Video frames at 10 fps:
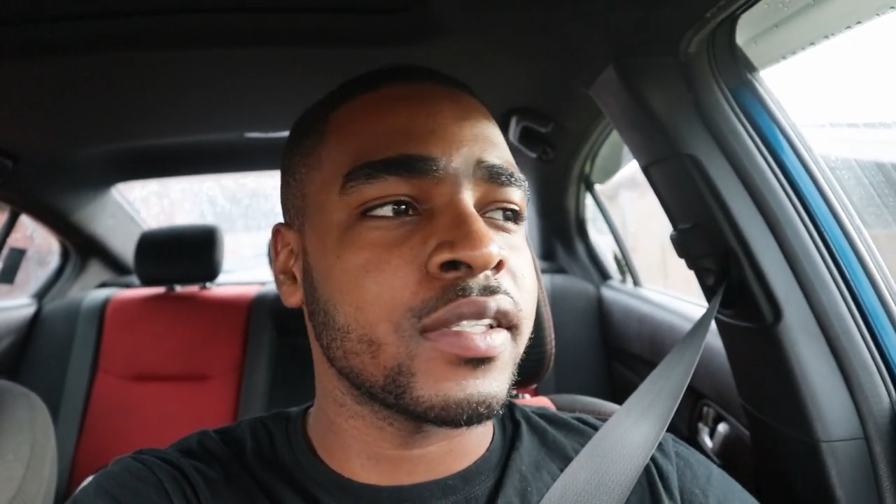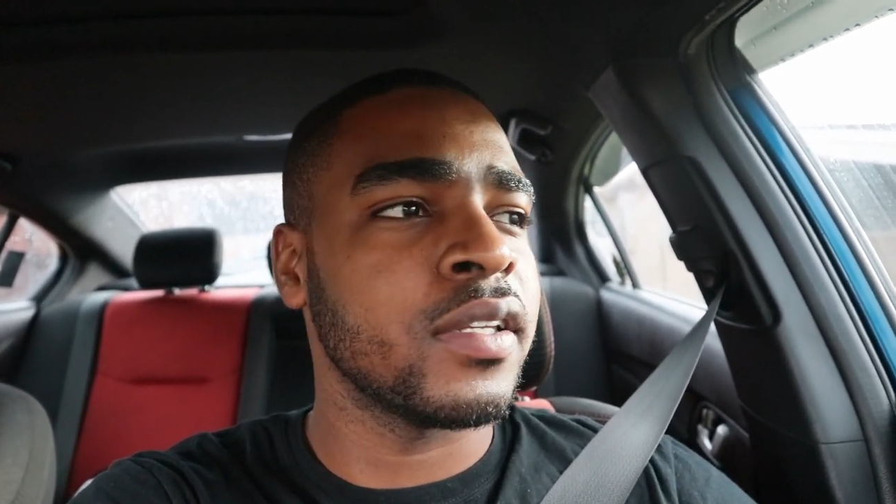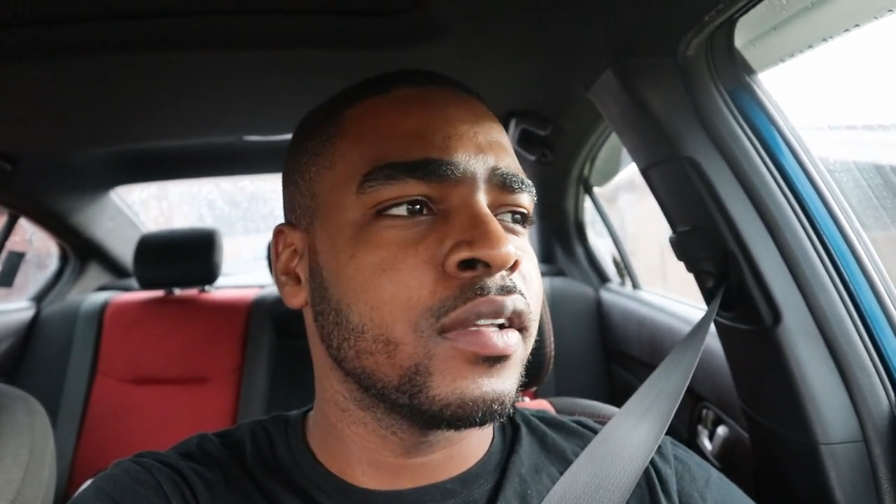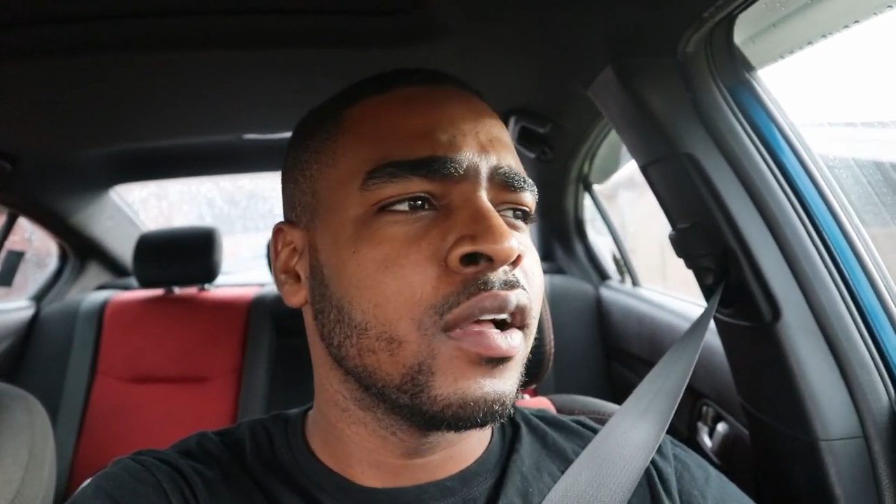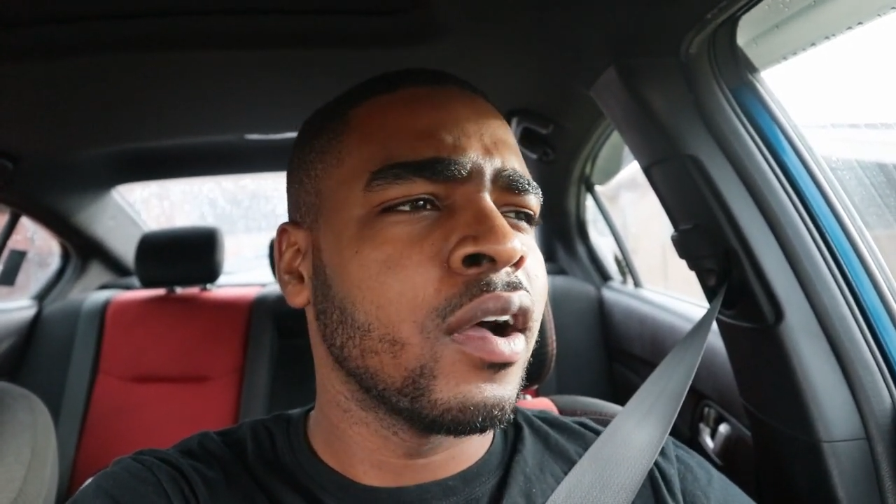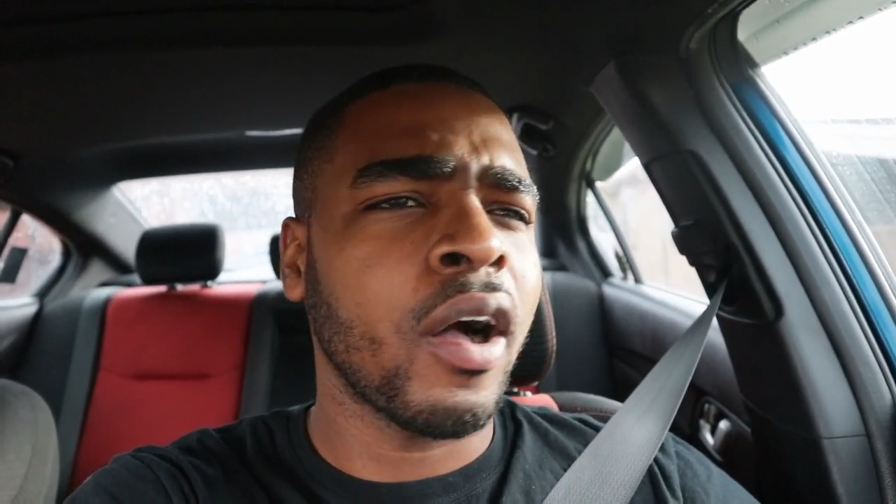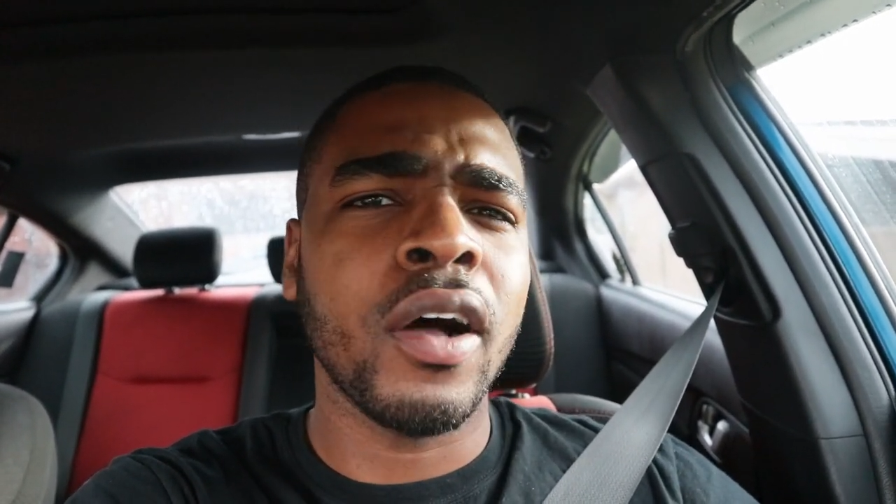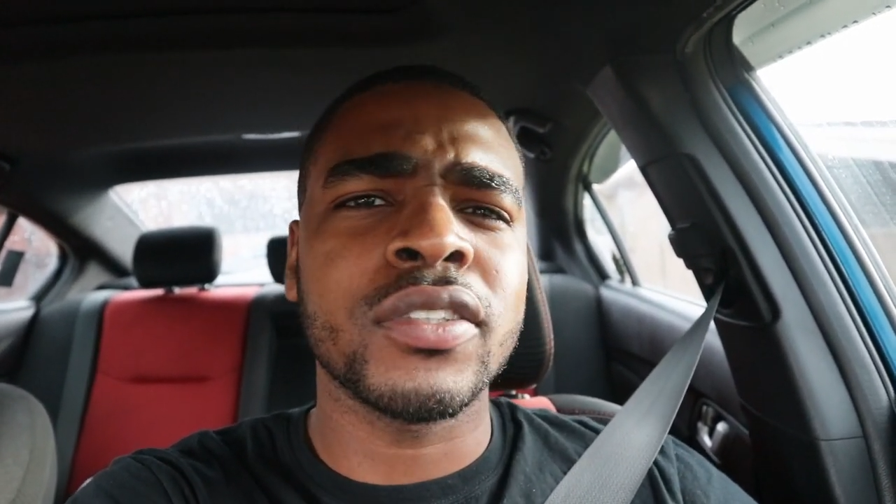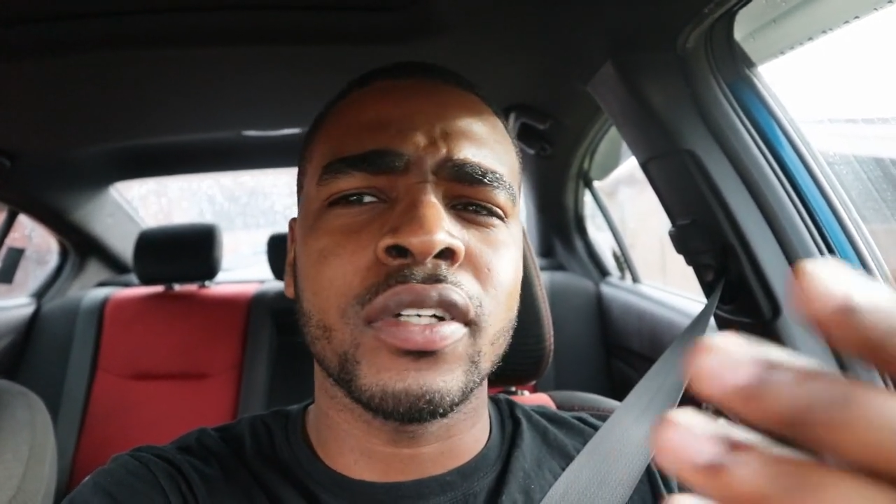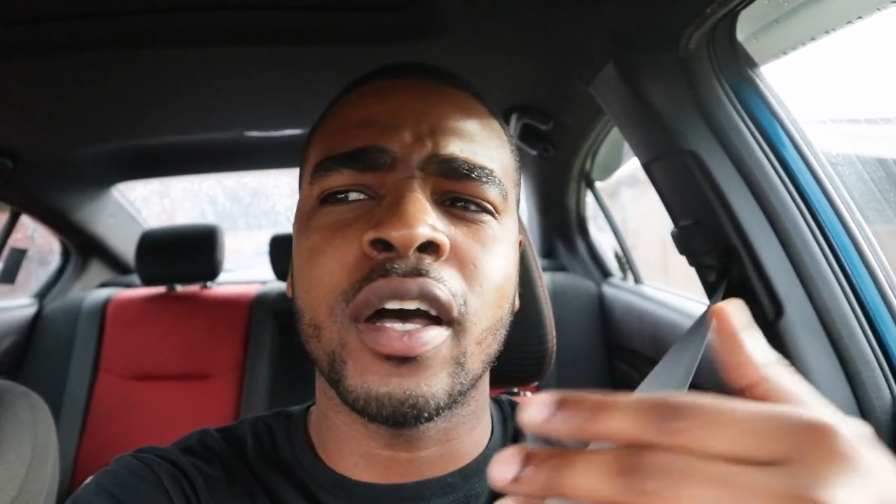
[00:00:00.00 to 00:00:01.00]
and
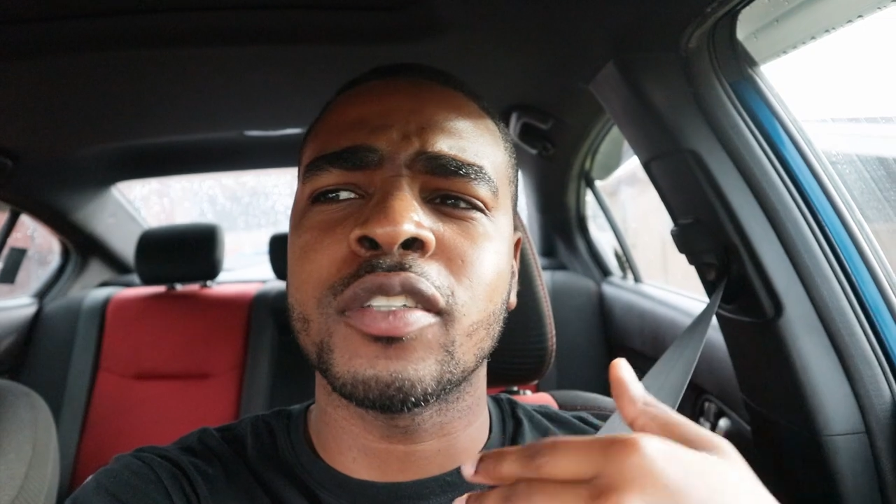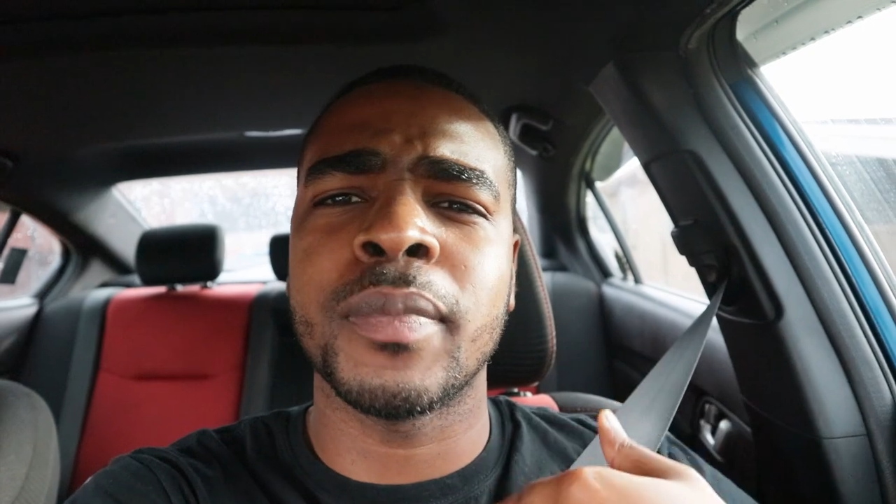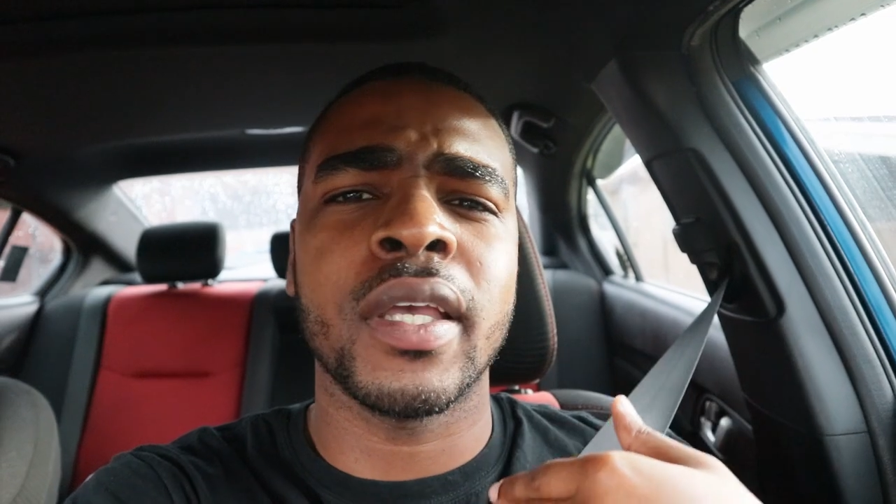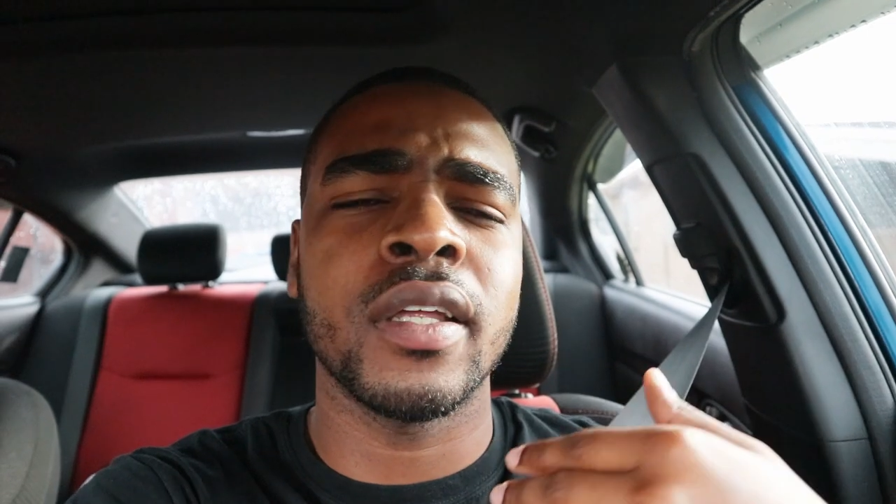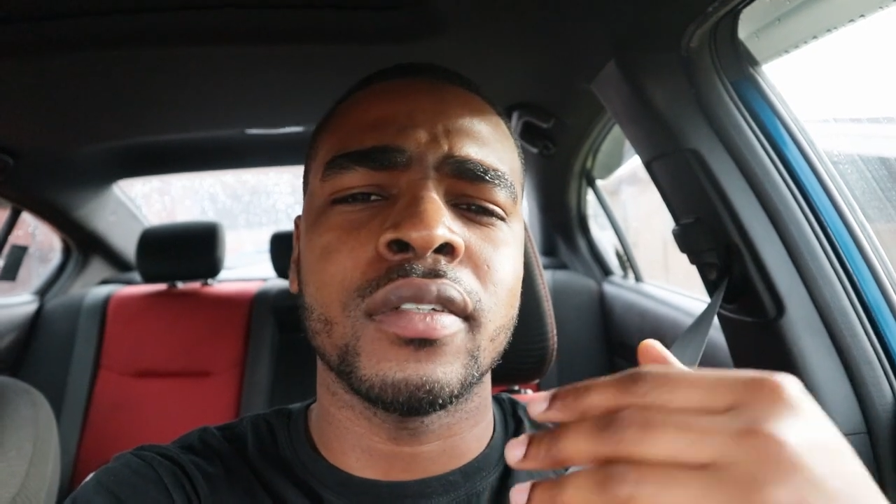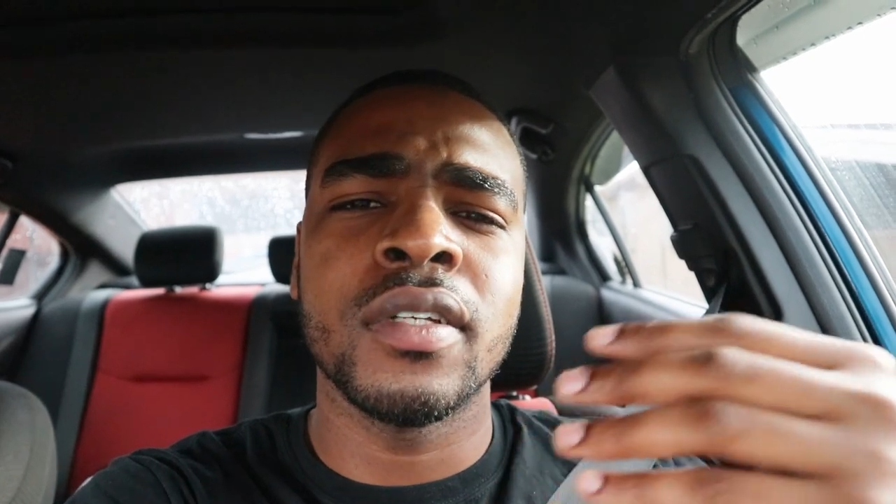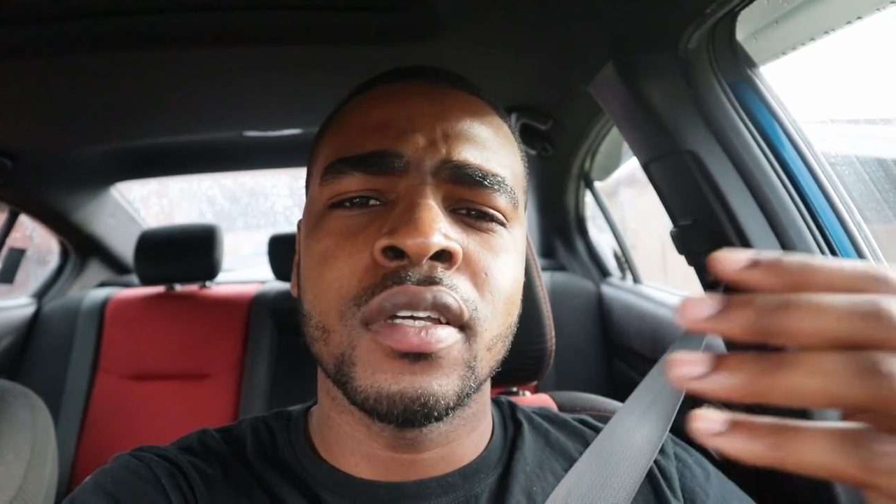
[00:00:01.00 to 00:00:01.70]
also helps me get,